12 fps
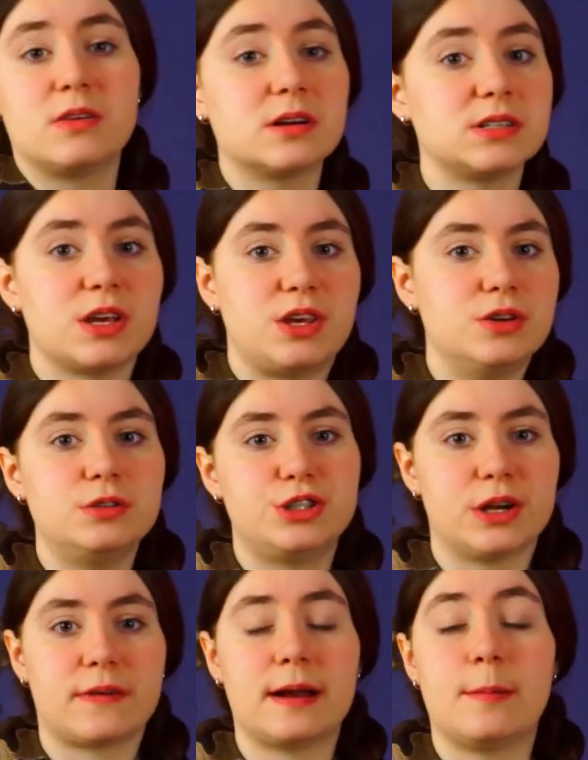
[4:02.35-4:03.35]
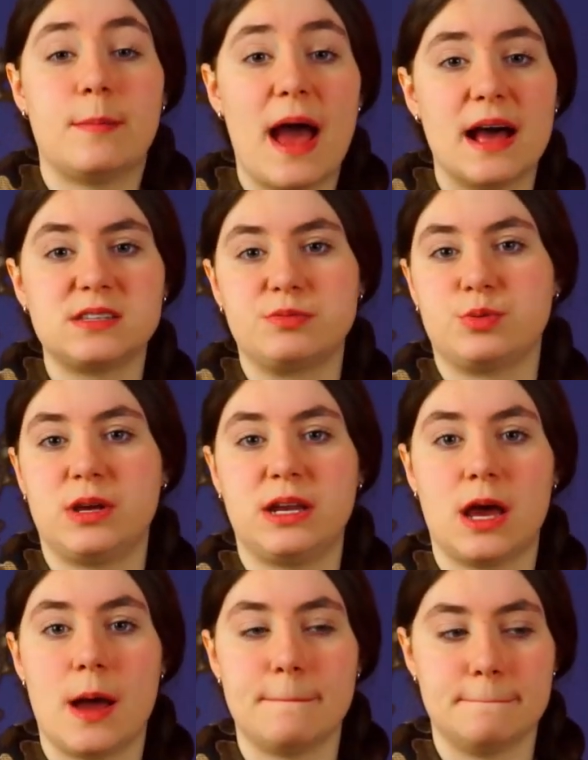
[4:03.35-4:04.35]
There's a huge difference in mass
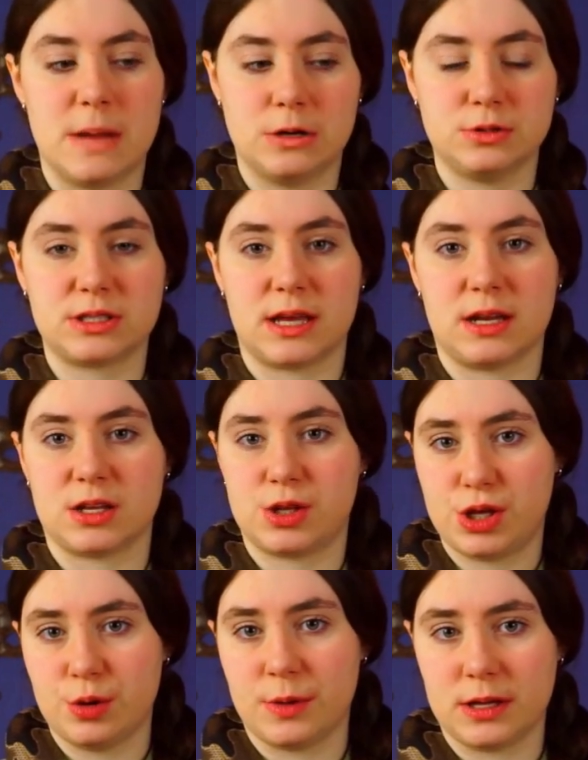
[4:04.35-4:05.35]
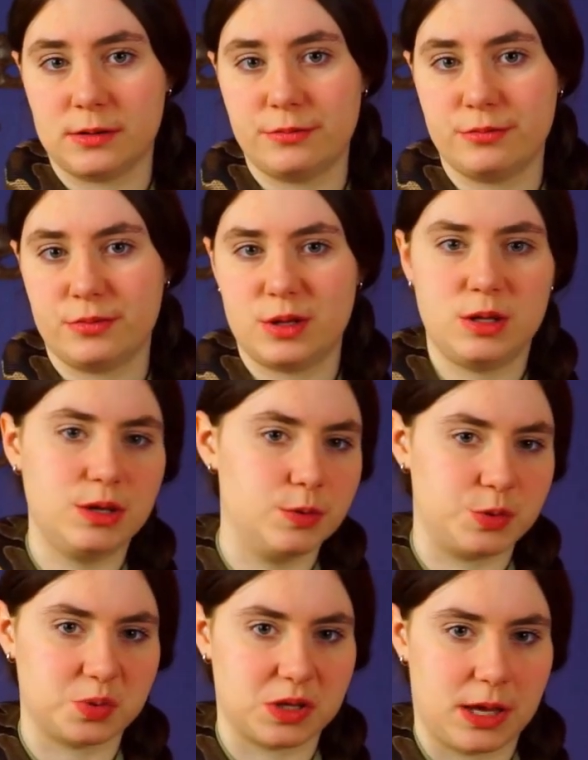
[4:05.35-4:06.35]
between a mouse and a human,
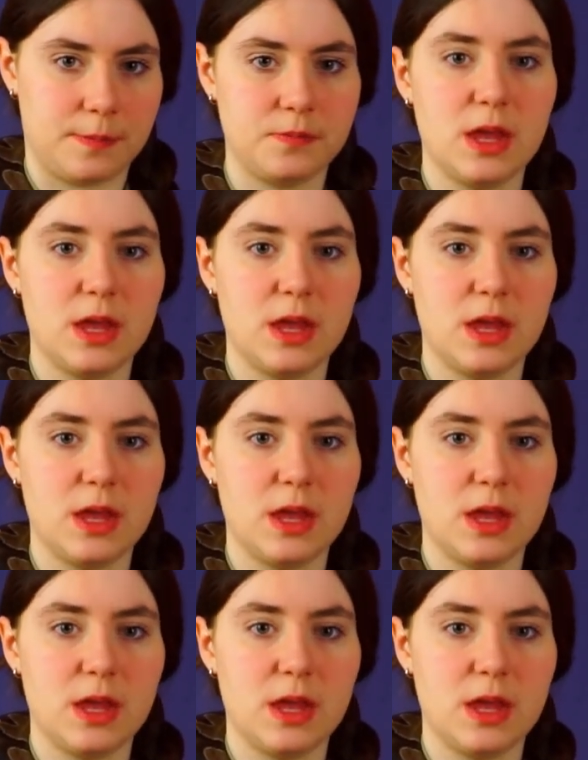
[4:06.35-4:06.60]
usually.